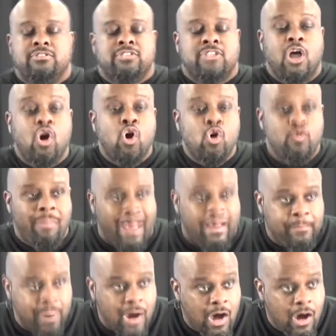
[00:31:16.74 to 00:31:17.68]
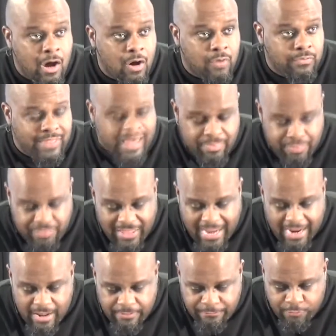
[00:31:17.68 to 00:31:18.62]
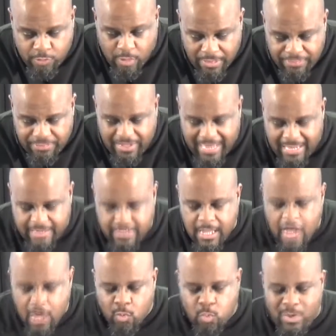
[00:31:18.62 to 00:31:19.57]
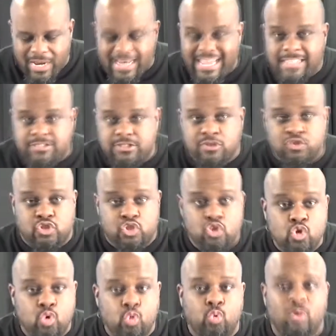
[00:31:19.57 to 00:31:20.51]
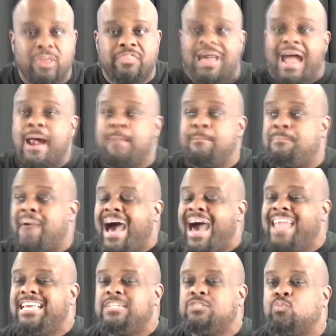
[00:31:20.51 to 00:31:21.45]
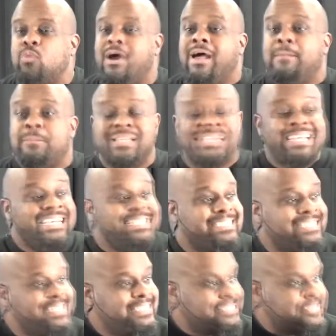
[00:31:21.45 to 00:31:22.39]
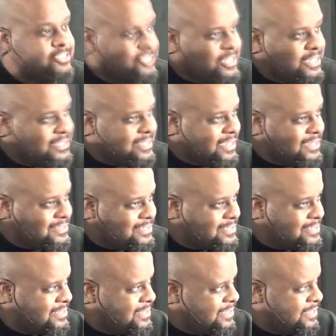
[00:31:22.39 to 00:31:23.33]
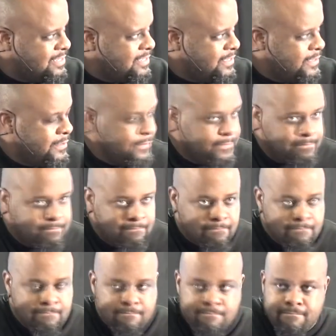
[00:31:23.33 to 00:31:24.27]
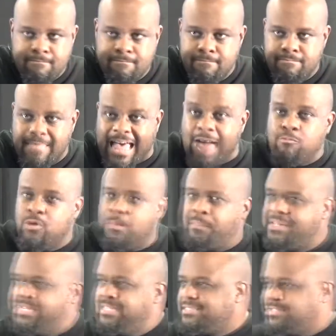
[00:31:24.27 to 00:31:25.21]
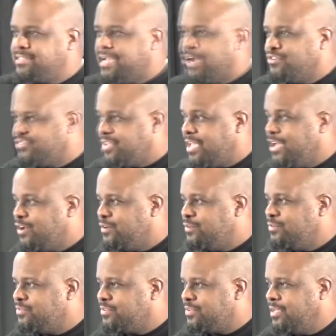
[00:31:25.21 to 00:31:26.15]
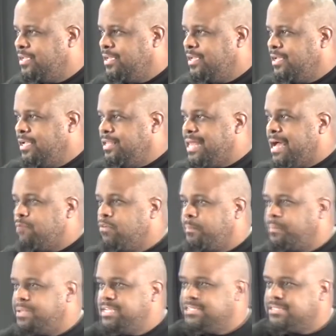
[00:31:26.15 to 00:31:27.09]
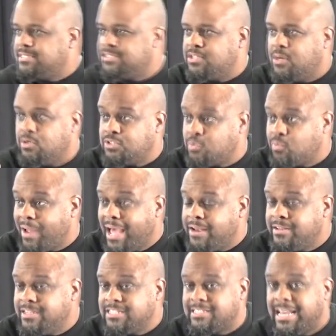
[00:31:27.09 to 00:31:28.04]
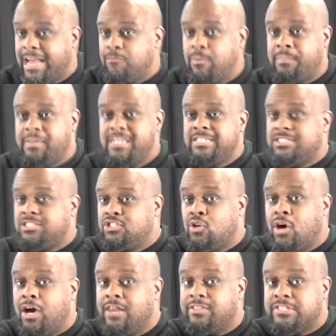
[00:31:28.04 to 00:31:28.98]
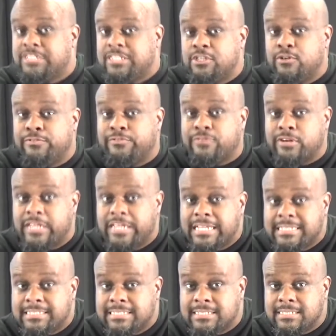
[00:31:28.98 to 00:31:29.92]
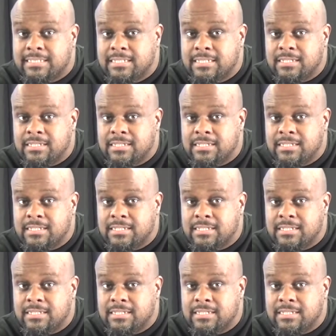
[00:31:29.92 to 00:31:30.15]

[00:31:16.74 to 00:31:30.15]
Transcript: told by Paul that therefore then we need to do with our bodies what pleases Jesus. Not what pleases ourselves, and not what pleases those around us, not what pleases your other single friends,